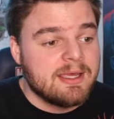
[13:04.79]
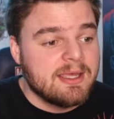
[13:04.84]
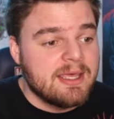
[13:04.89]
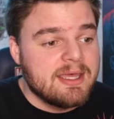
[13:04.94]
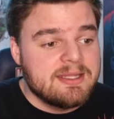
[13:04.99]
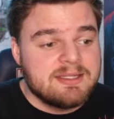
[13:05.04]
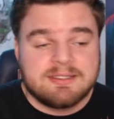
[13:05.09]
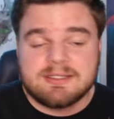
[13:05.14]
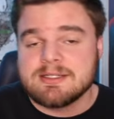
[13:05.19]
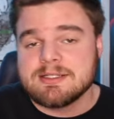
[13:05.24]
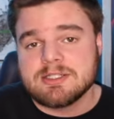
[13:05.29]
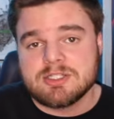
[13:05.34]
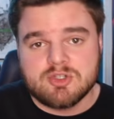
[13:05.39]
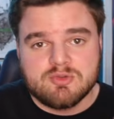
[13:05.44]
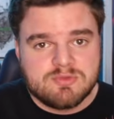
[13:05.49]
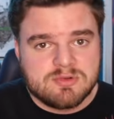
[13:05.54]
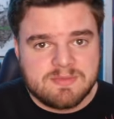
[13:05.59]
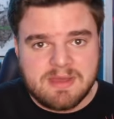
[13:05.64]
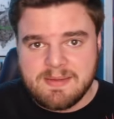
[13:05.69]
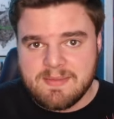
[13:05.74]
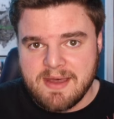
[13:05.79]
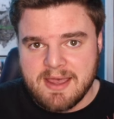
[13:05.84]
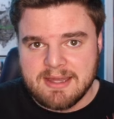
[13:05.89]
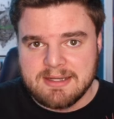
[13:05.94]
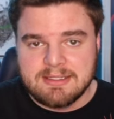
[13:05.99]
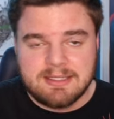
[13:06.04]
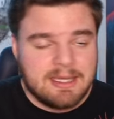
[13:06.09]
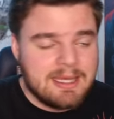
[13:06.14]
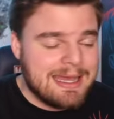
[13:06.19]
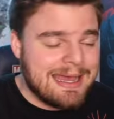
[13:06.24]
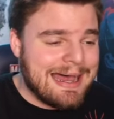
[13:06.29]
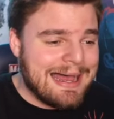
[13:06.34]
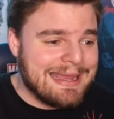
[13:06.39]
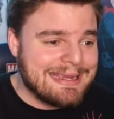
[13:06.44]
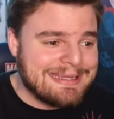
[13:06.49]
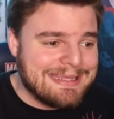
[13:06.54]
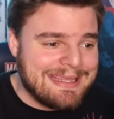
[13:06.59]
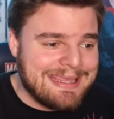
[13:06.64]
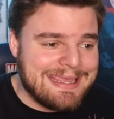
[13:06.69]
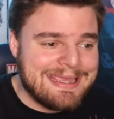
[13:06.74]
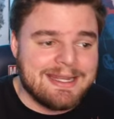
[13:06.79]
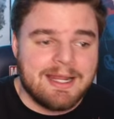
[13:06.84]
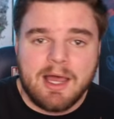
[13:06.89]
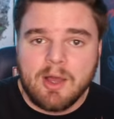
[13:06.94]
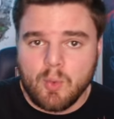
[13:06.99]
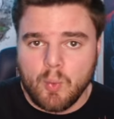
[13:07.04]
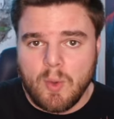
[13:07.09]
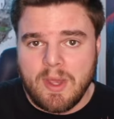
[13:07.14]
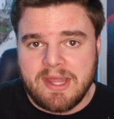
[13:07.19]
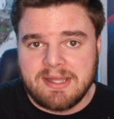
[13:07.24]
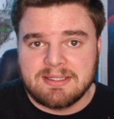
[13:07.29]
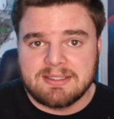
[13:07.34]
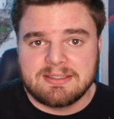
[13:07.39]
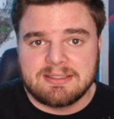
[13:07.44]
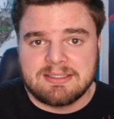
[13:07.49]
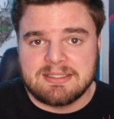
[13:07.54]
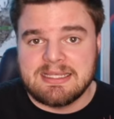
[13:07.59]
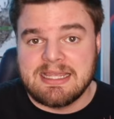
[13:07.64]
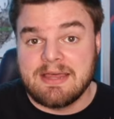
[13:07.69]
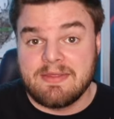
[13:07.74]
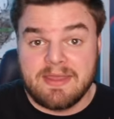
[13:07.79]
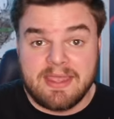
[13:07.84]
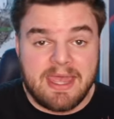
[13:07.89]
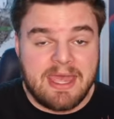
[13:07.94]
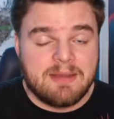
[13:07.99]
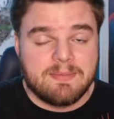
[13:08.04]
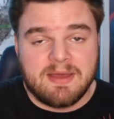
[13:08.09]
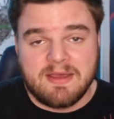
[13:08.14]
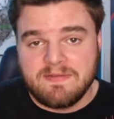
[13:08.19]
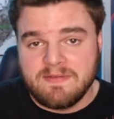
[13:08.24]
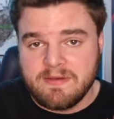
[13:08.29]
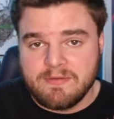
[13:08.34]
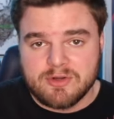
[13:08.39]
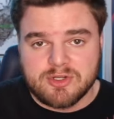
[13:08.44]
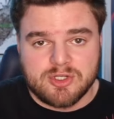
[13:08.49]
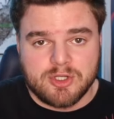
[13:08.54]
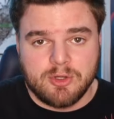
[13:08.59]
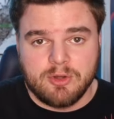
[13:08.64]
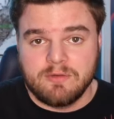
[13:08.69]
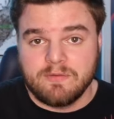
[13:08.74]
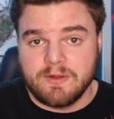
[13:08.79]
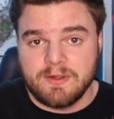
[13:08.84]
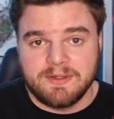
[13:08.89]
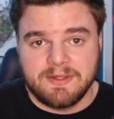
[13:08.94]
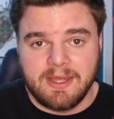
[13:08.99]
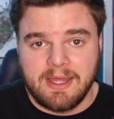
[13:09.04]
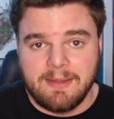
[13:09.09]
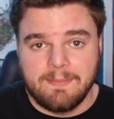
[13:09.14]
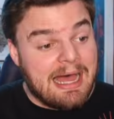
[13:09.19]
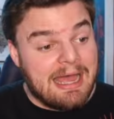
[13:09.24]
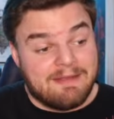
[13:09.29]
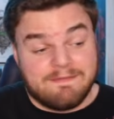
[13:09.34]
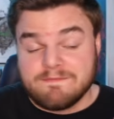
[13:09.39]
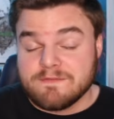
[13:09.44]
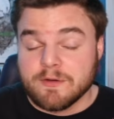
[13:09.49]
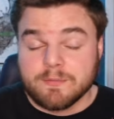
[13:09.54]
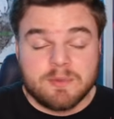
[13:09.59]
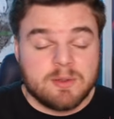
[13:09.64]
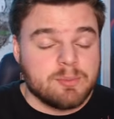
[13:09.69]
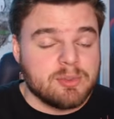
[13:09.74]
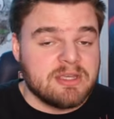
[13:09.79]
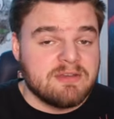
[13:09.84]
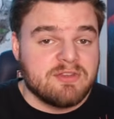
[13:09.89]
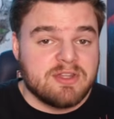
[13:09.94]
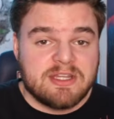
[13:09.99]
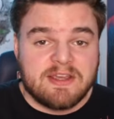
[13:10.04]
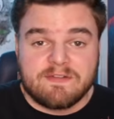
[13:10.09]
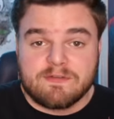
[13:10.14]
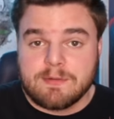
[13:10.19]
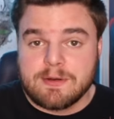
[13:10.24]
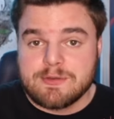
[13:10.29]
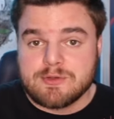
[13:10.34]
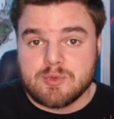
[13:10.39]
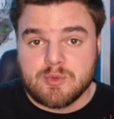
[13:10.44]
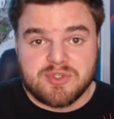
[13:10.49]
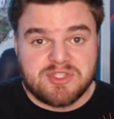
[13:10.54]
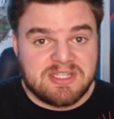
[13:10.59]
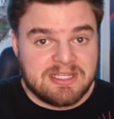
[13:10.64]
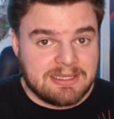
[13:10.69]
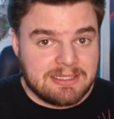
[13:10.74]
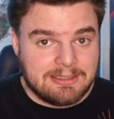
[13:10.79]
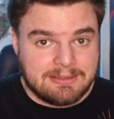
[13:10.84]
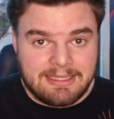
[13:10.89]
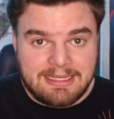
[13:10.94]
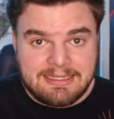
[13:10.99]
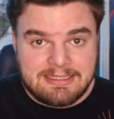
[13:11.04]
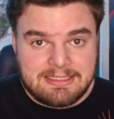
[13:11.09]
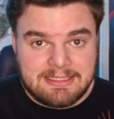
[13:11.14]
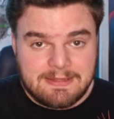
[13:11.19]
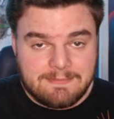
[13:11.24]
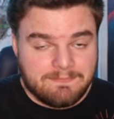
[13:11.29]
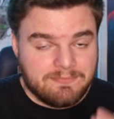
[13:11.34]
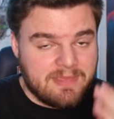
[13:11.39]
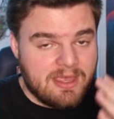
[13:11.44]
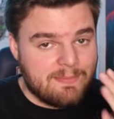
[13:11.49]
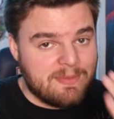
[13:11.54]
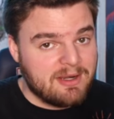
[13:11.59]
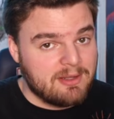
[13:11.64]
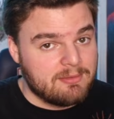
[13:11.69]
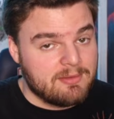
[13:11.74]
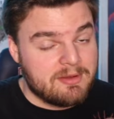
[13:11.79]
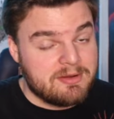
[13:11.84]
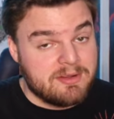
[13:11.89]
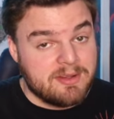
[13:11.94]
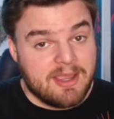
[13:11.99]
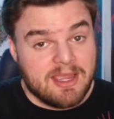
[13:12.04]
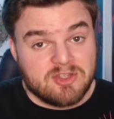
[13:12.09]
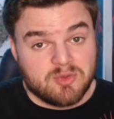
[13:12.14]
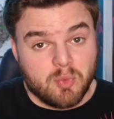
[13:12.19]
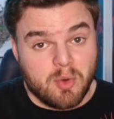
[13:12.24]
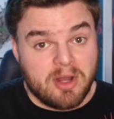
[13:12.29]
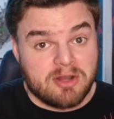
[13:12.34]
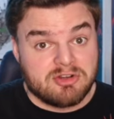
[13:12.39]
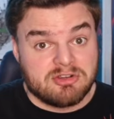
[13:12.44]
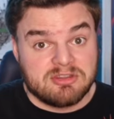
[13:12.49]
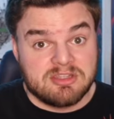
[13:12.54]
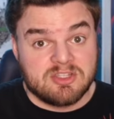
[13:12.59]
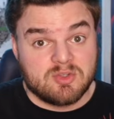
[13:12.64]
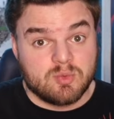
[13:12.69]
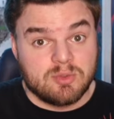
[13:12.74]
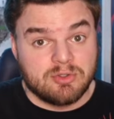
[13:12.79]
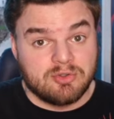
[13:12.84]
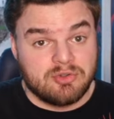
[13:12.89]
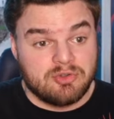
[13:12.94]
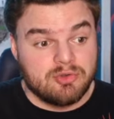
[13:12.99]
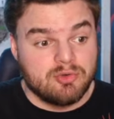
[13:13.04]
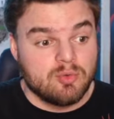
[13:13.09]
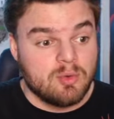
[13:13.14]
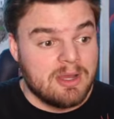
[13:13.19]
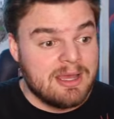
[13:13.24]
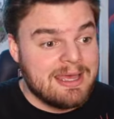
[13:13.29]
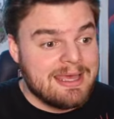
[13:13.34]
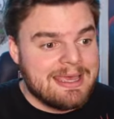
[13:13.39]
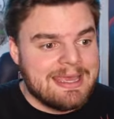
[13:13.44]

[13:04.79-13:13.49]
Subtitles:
It has consumed my mind. I cannot wait to see how they end my favorite show of all time. I firmly believe the Duffer Brothers will stick the landing. I bet a lot of you guys watching this will too.